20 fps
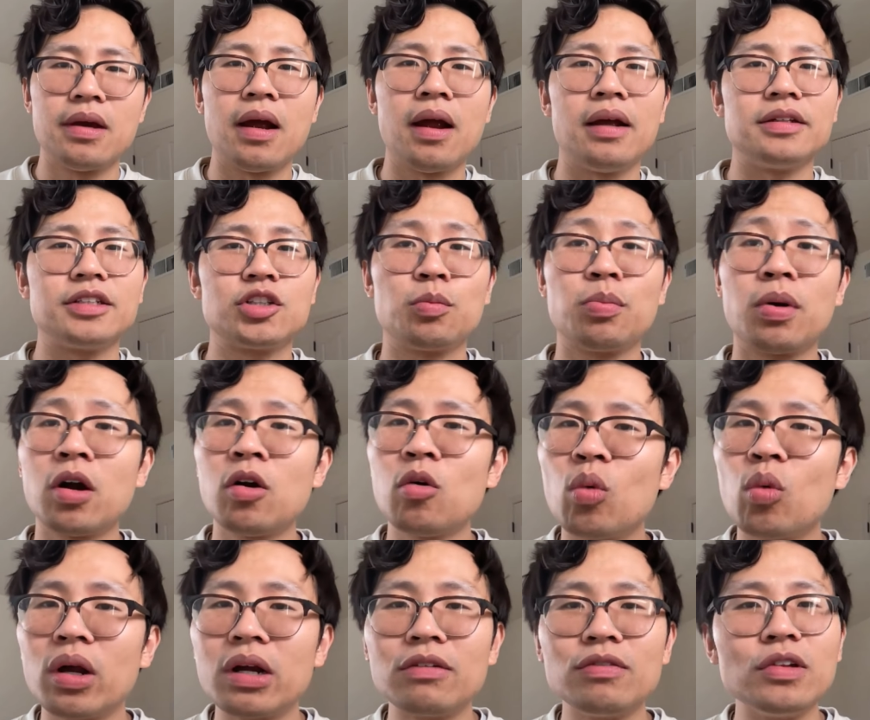All right, so part
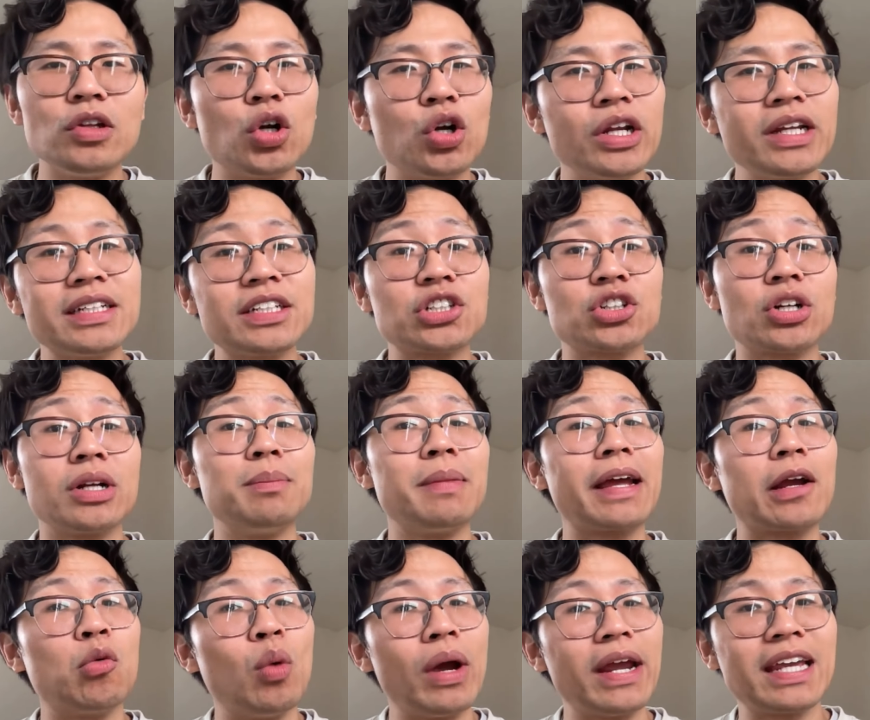one of learning to scream
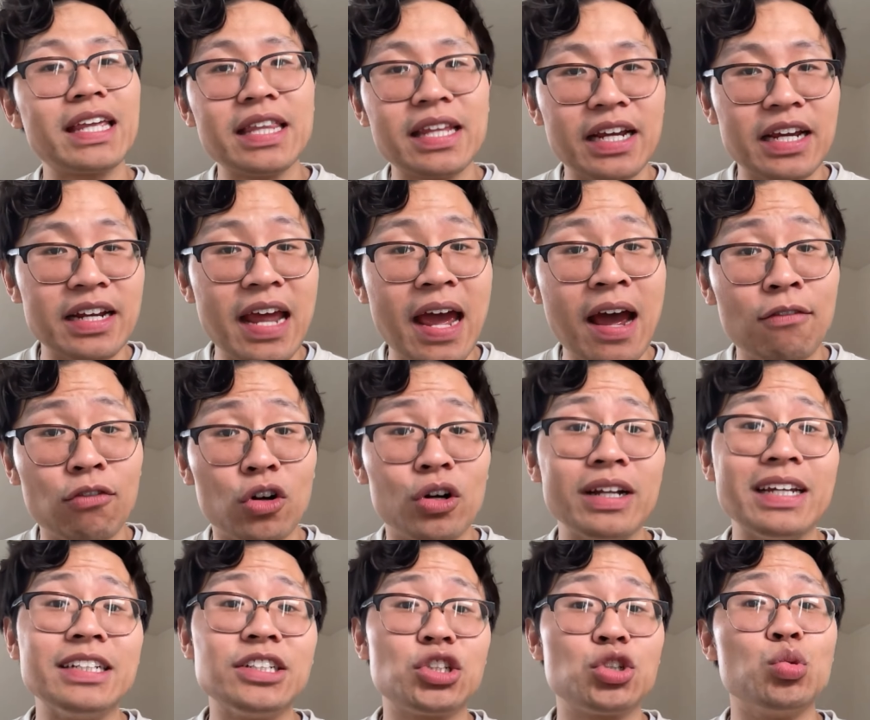like waking the cadaver
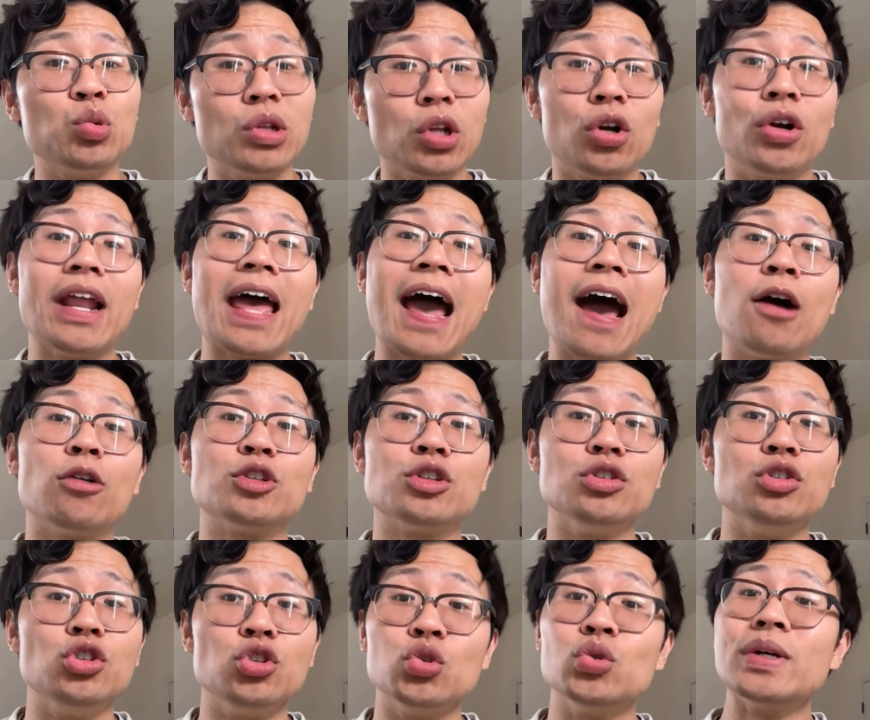is to learn how to
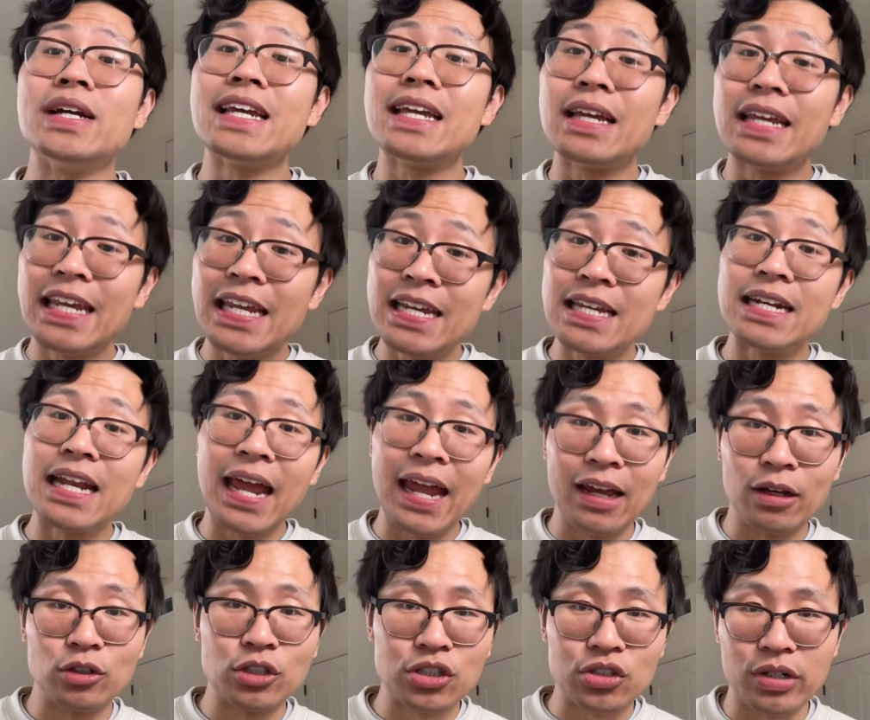do
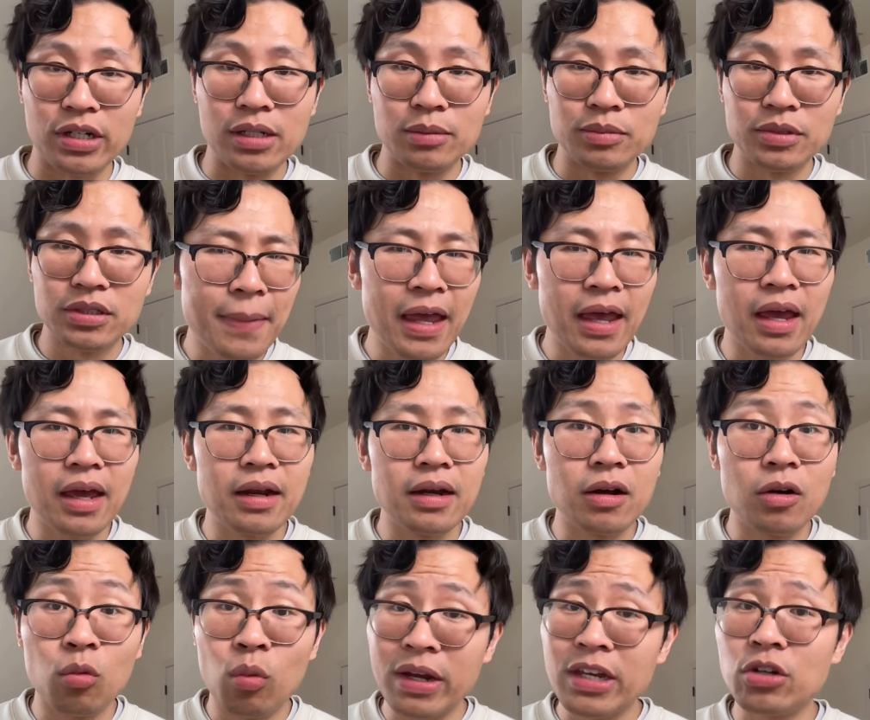inhale screams. And
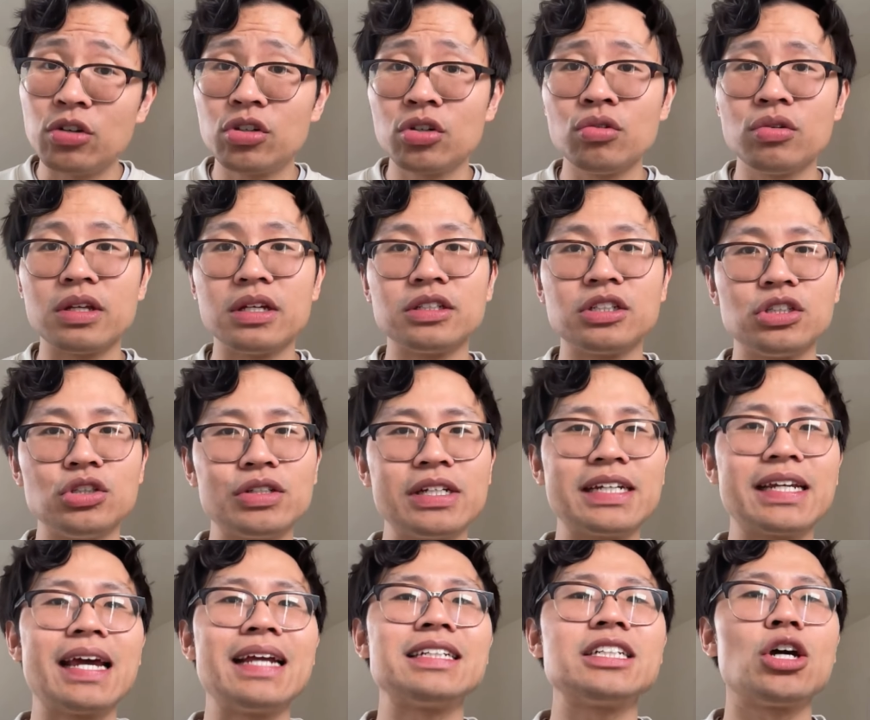when you do this, you can
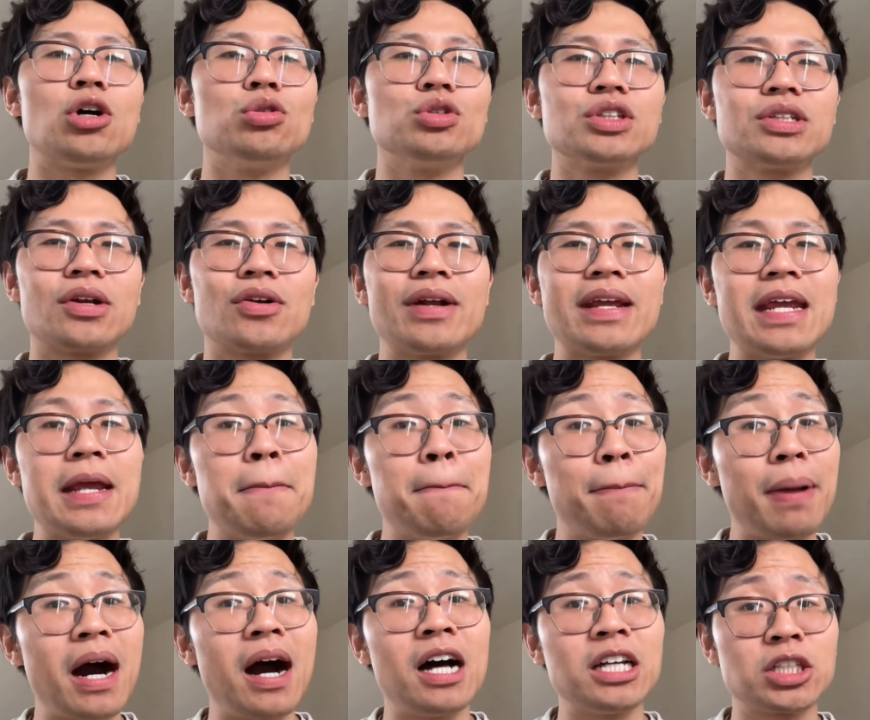get tones that are
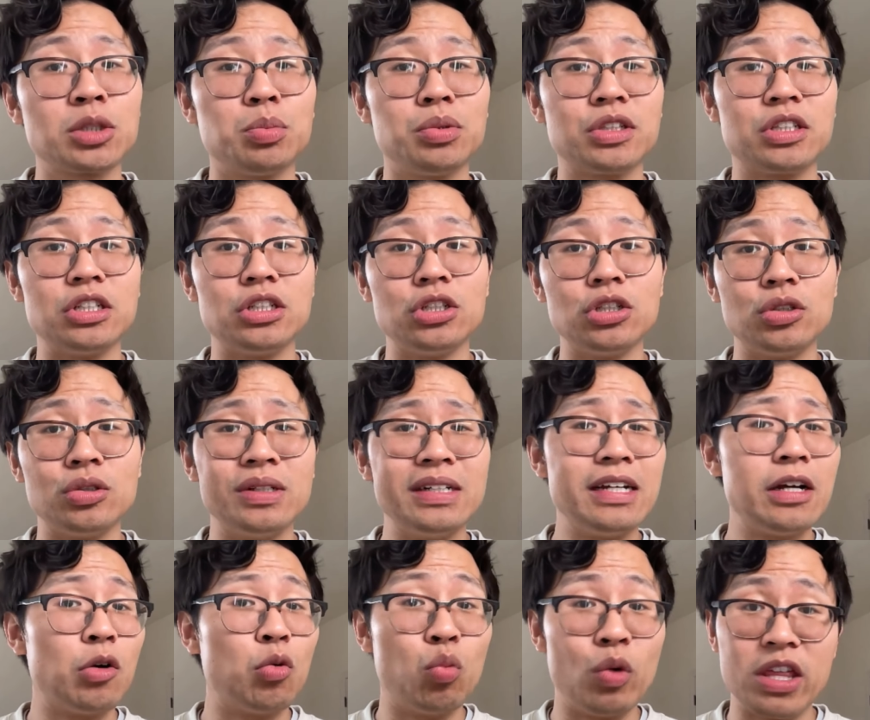impossible to do
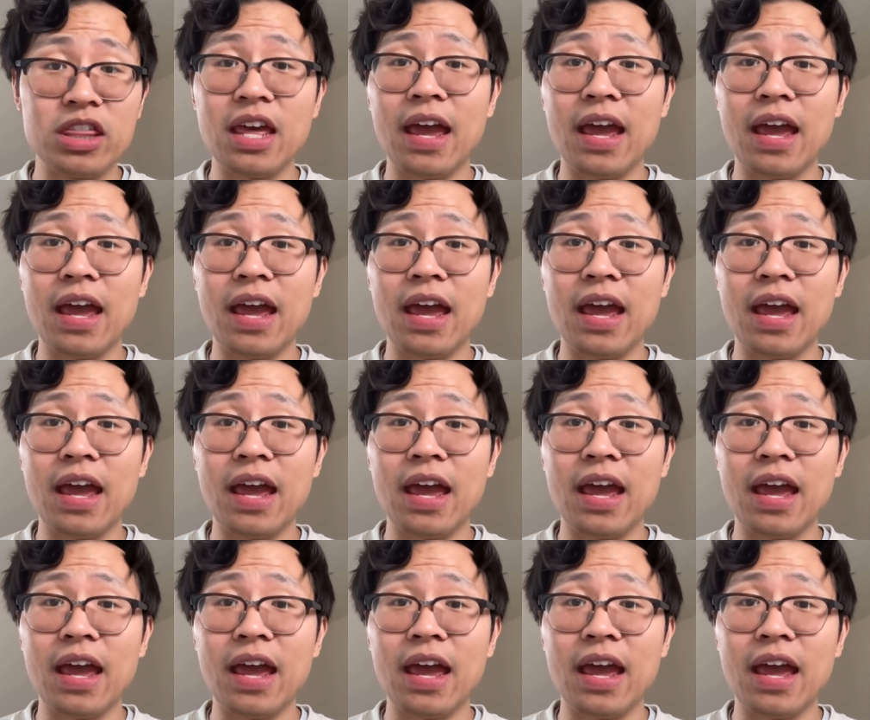with